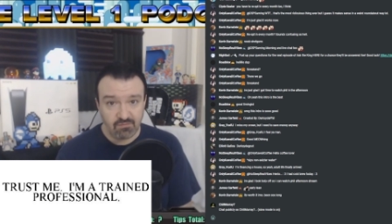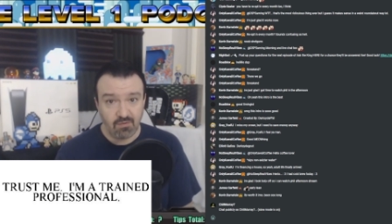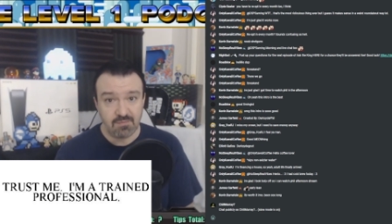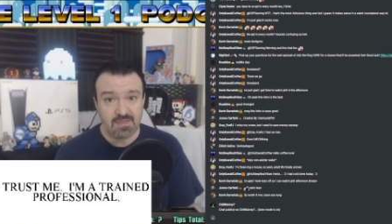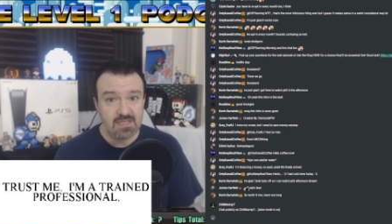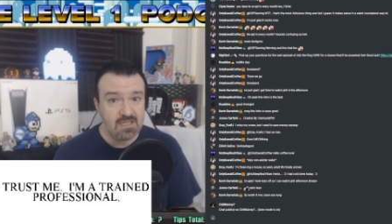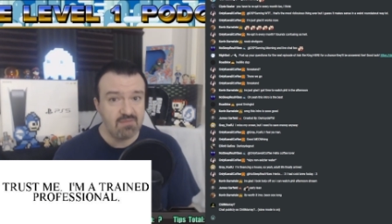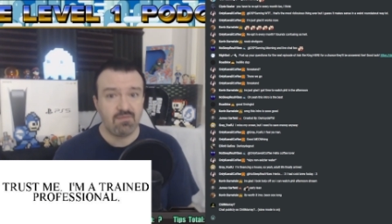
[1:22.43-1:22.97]

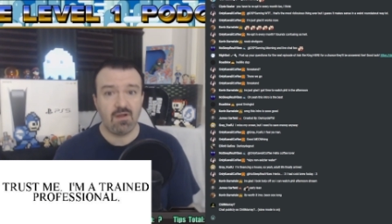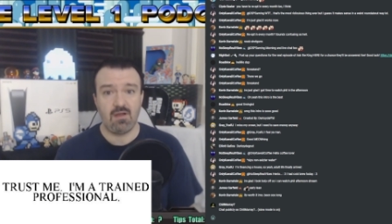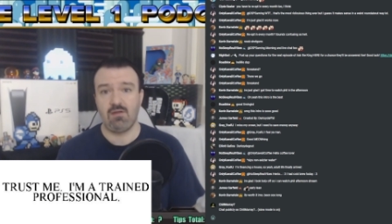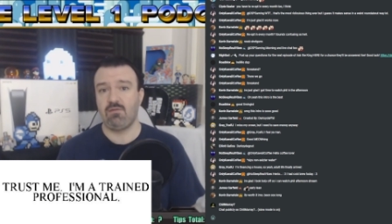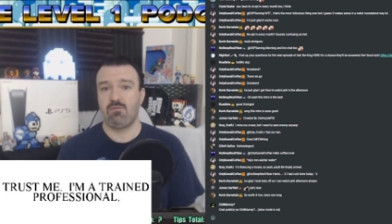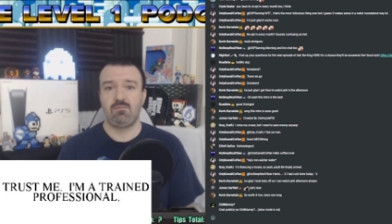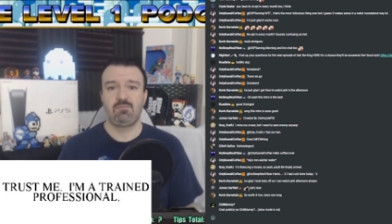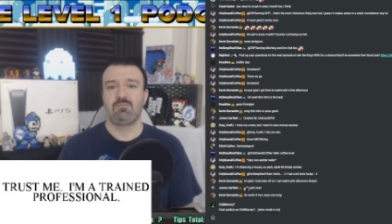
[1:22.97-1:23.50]
from
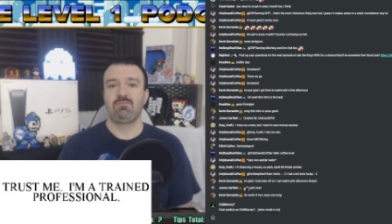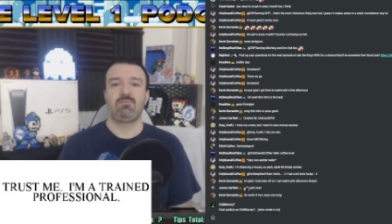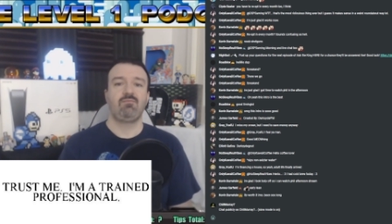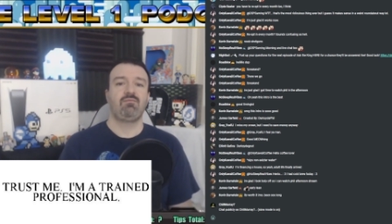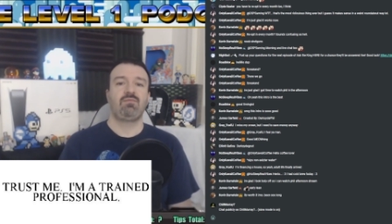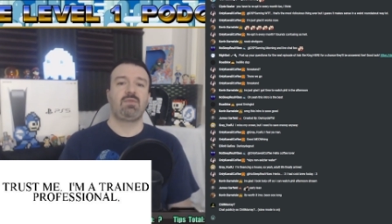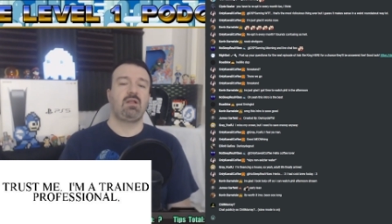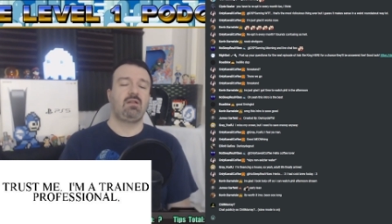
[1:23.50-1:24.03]
Evo.
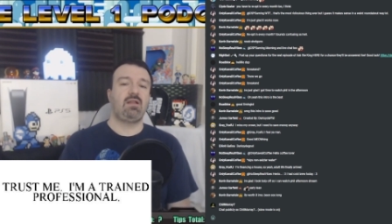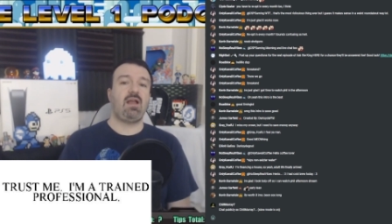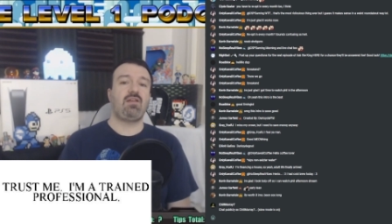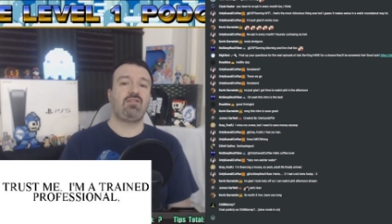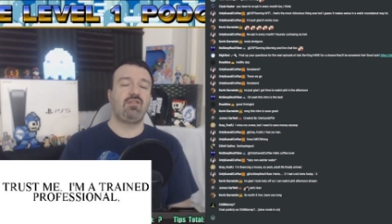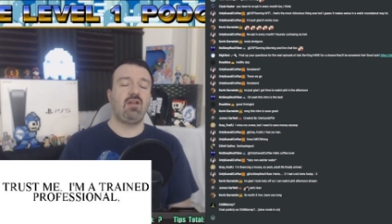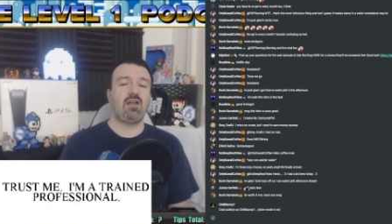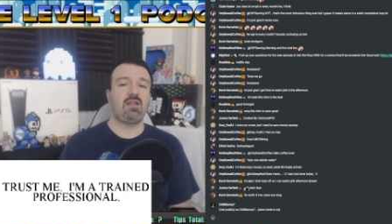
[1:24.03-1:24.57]

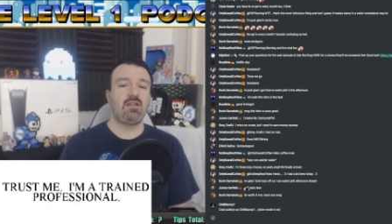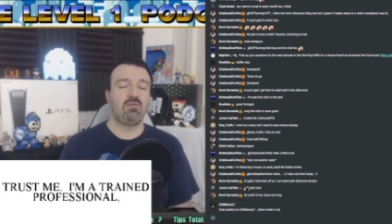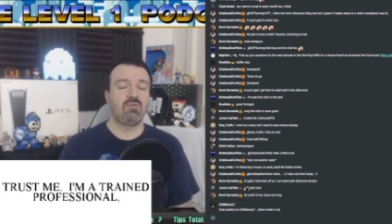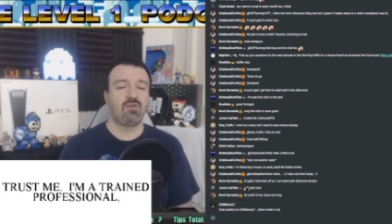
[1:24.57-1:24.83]
Last night,